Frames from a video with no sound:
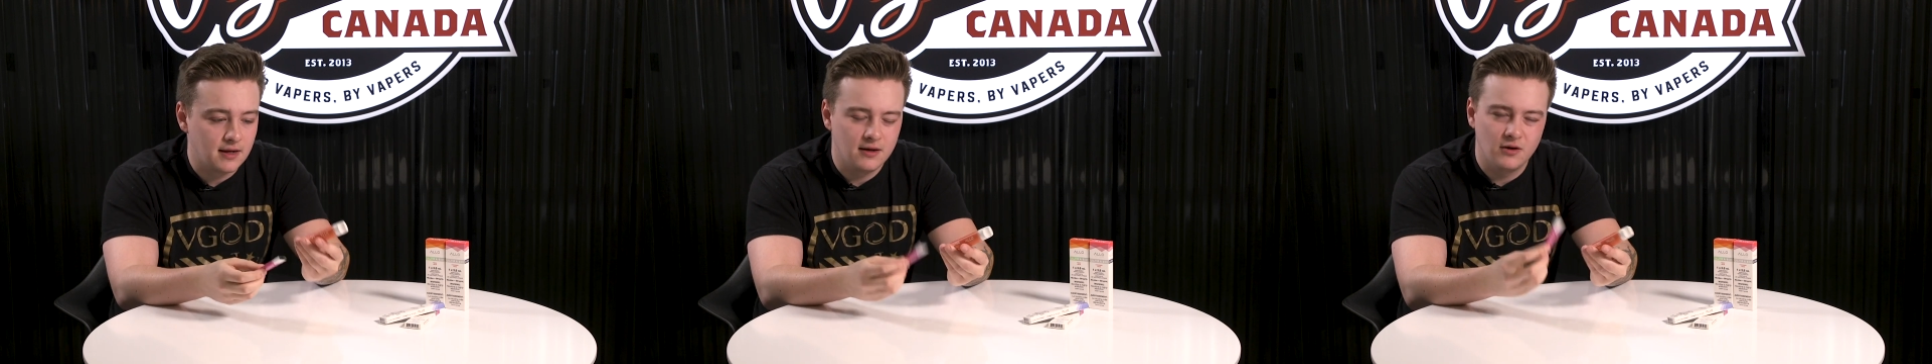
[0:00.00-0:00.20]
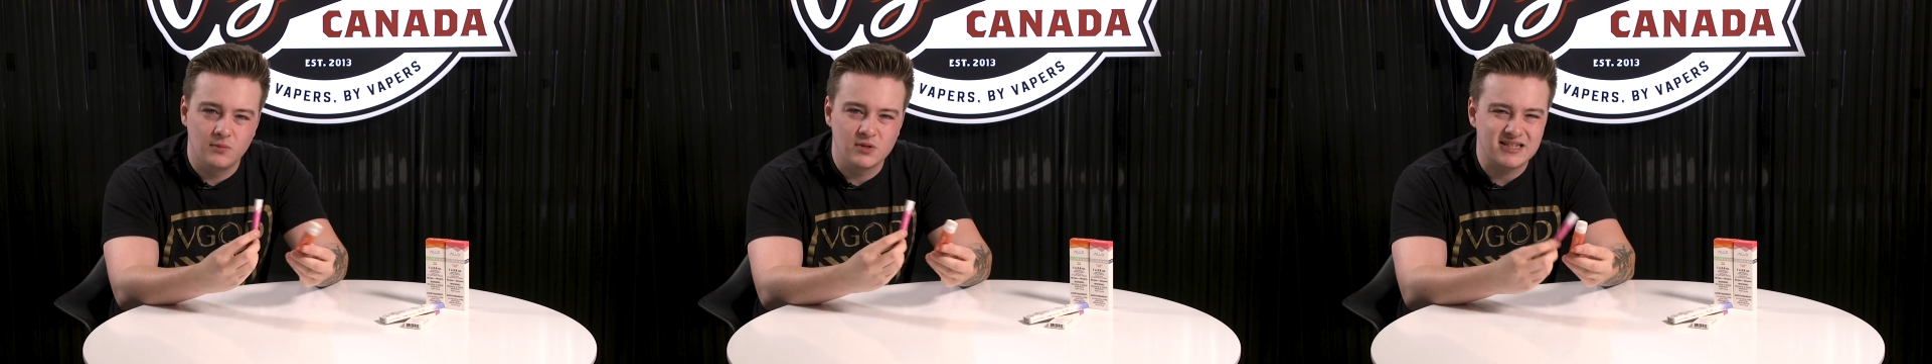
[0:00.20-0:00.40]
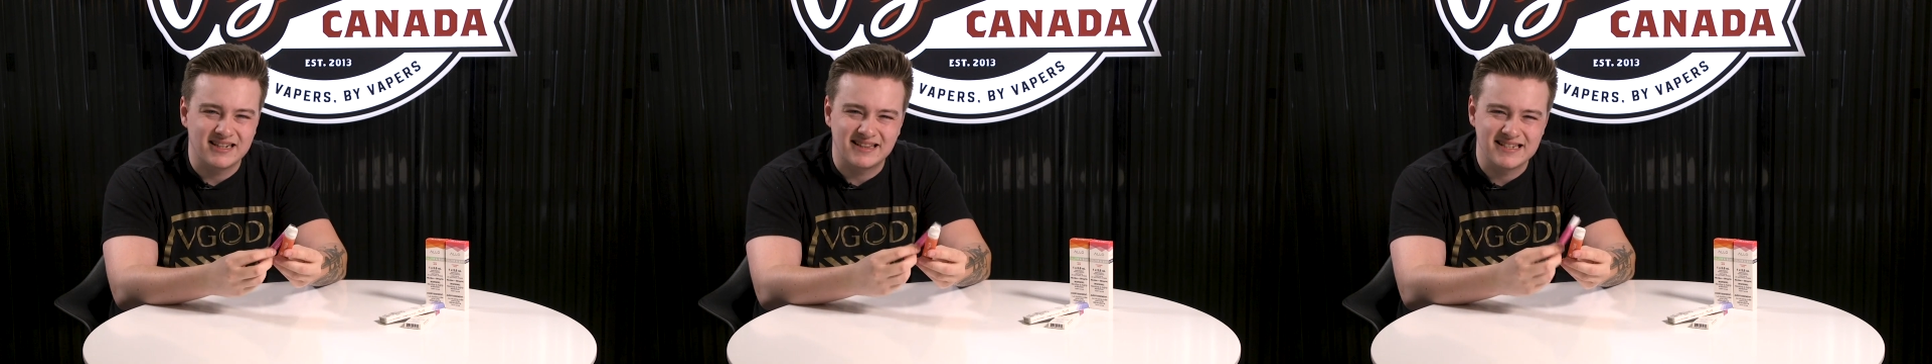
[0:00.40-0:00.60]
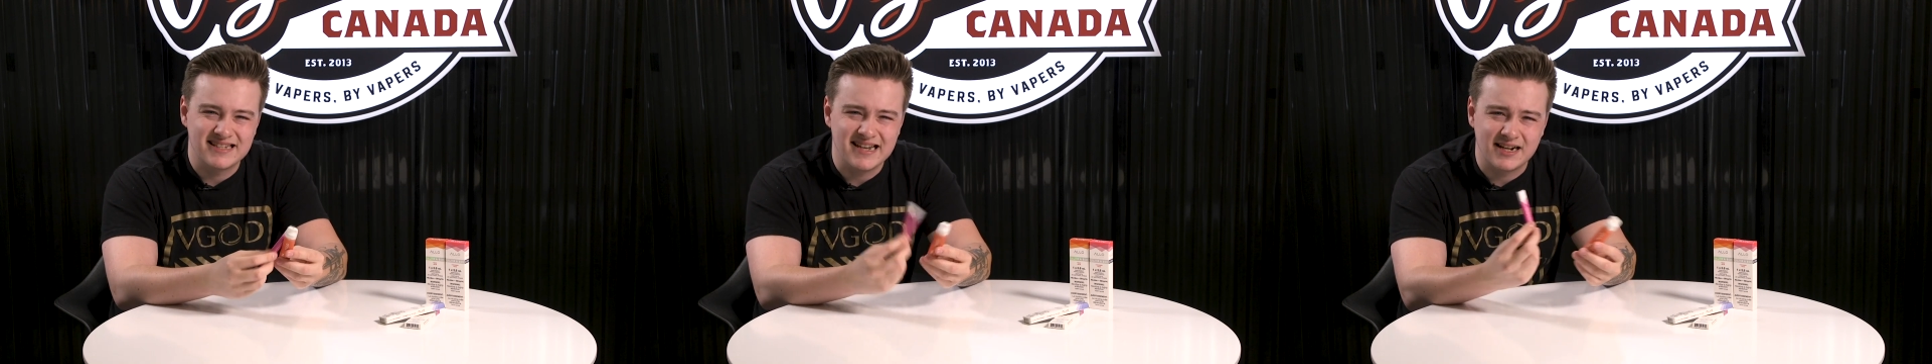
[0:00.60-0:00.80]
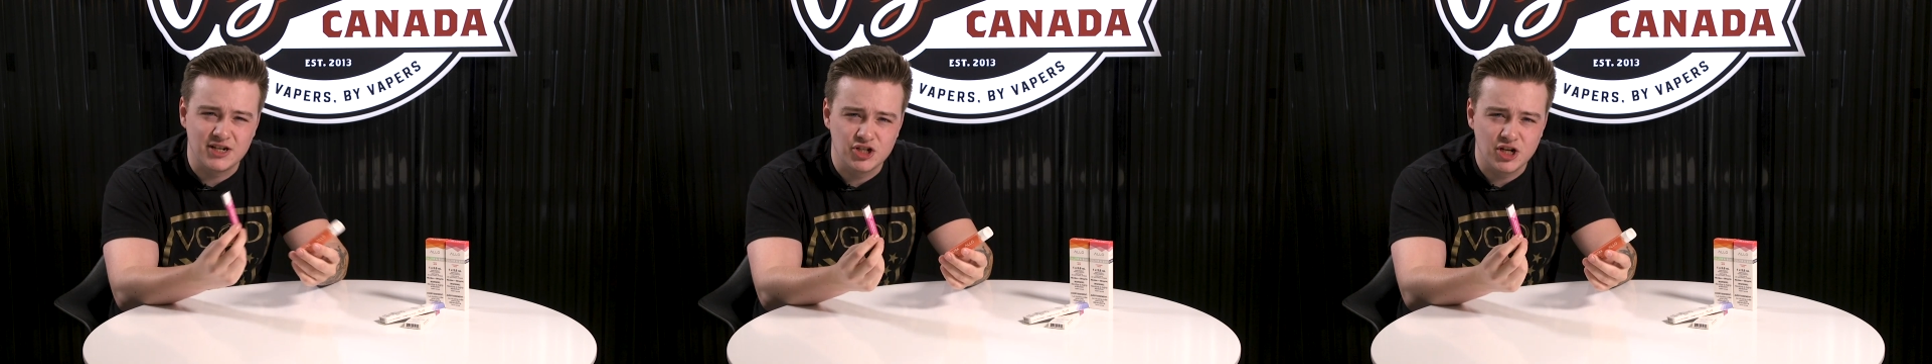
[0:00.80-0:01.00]
and almost like the
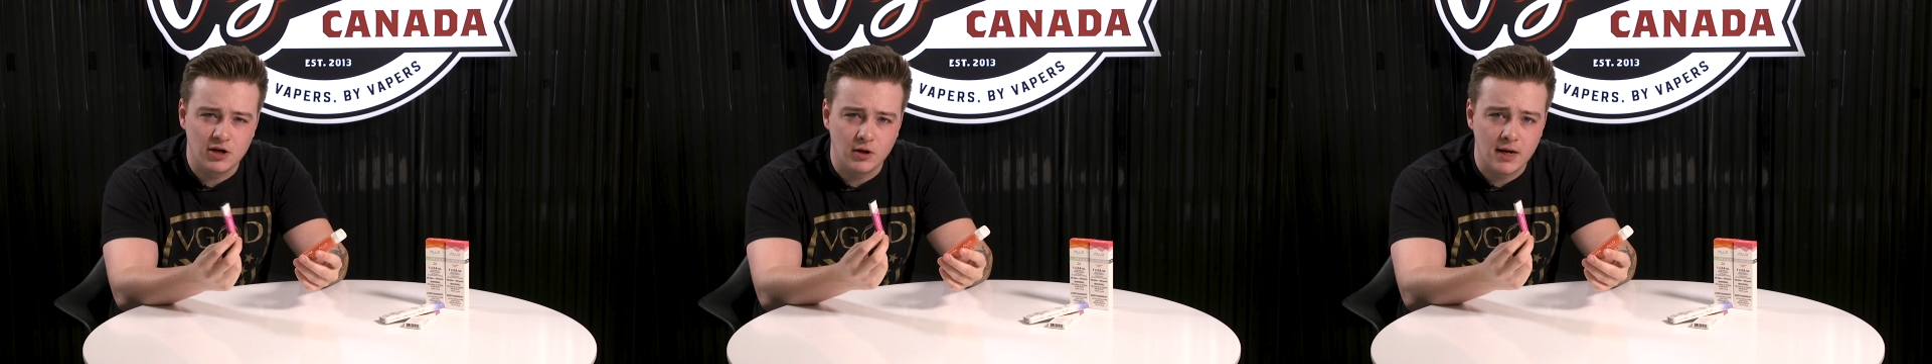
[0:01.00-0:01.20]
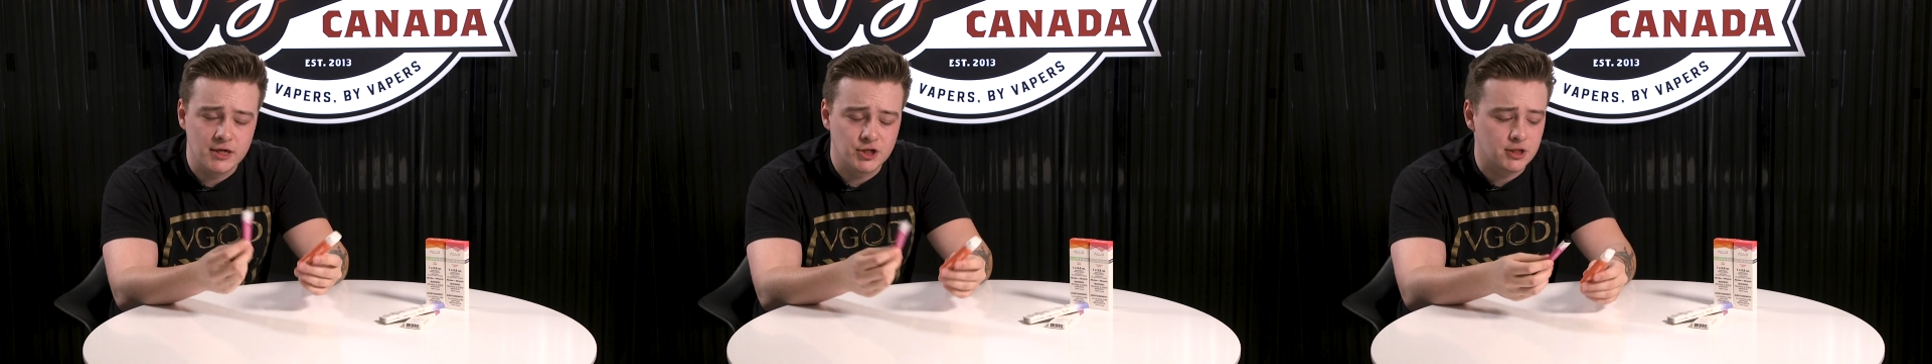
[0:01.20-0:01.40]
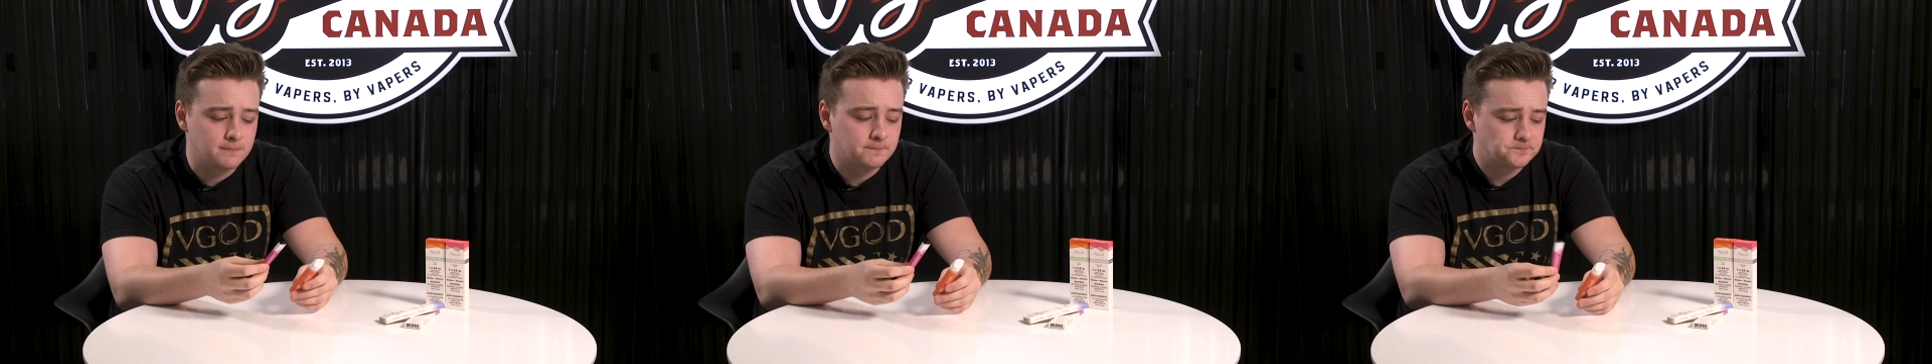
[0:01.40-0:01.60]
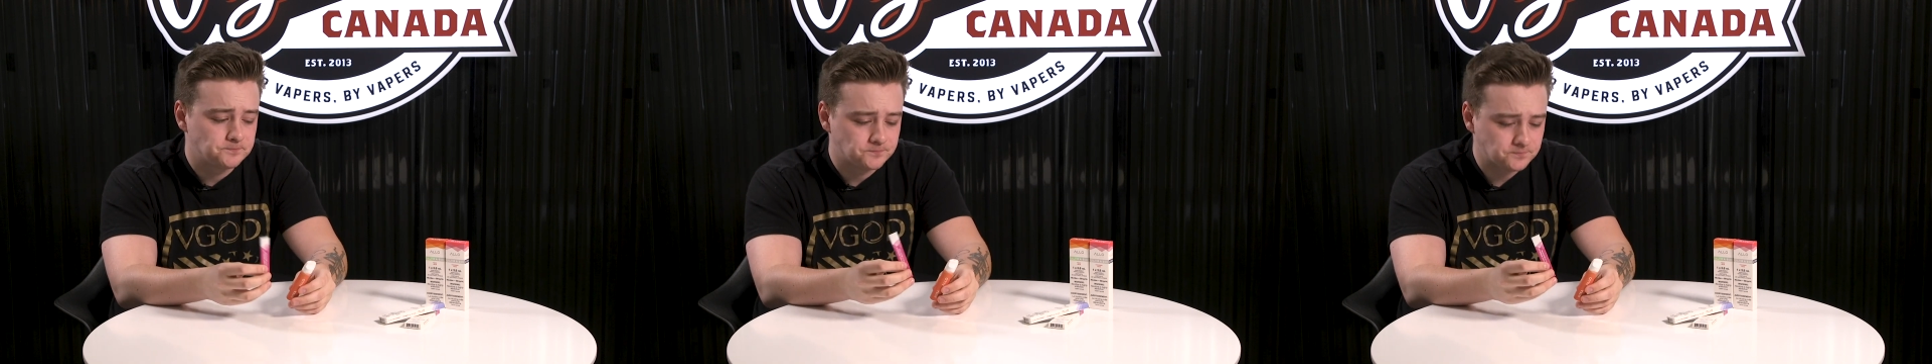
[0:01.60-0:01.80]
second generation.